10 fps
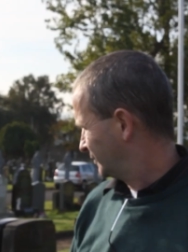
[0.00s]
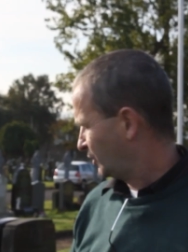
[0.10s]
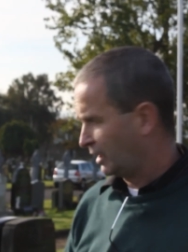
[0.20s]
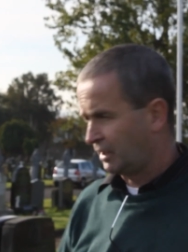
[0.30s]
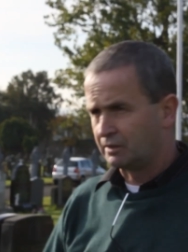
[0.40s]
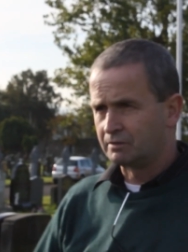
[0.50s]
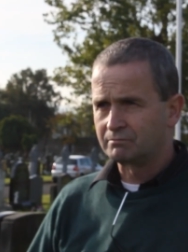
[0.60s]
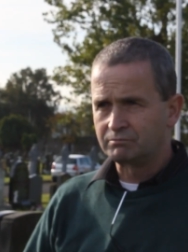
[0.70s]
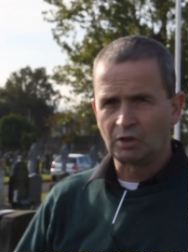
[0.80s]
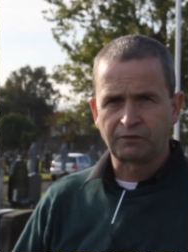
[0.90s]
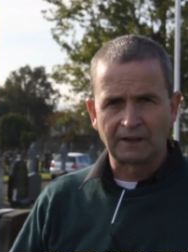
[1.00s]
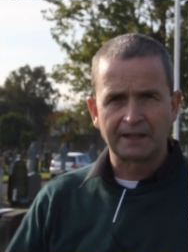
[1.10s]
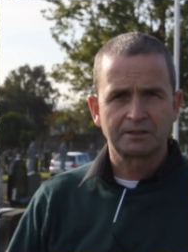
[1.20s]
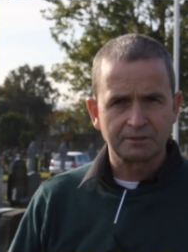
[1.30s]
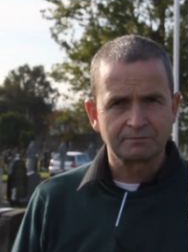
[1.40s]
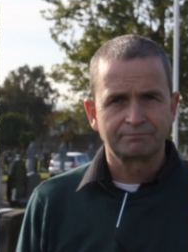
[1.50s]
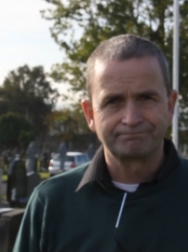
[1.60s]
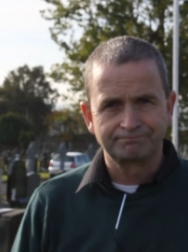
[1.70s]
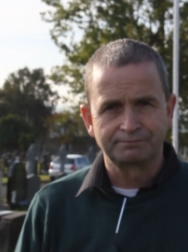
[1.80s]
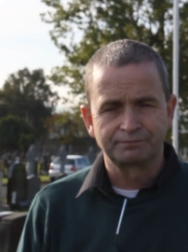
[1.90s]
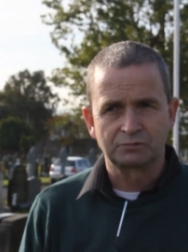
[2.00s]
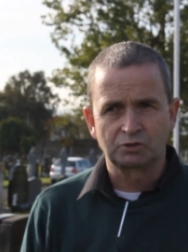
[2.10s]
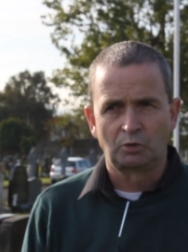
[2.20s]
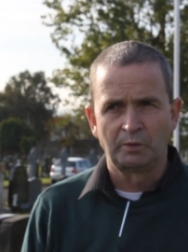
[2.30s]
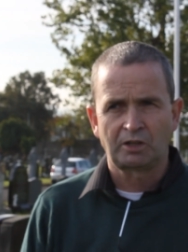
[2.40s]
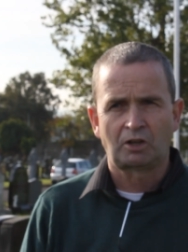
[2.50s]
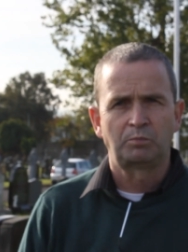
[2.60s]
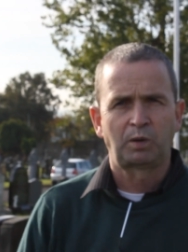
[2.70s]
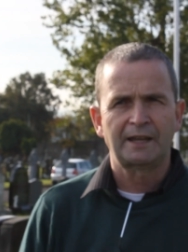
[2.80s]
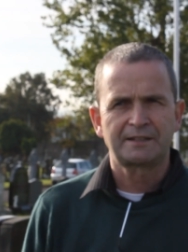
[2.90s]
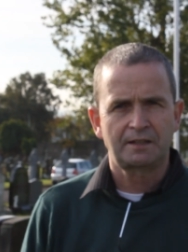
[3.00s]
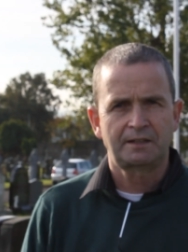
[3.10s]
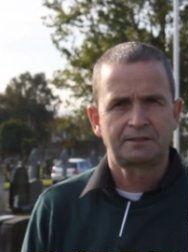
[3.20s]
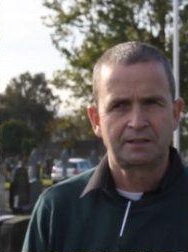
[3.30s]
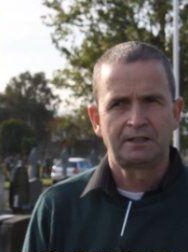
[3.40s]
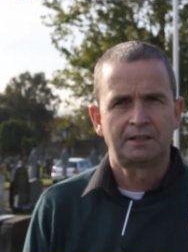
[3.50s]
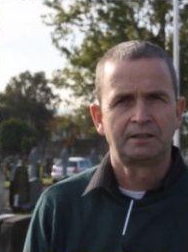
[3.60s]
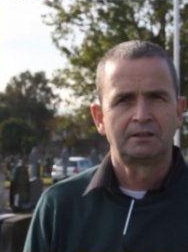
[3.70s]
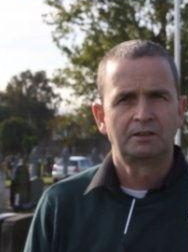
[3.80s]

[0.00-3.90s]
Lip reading: think it reflects some of the complexities, the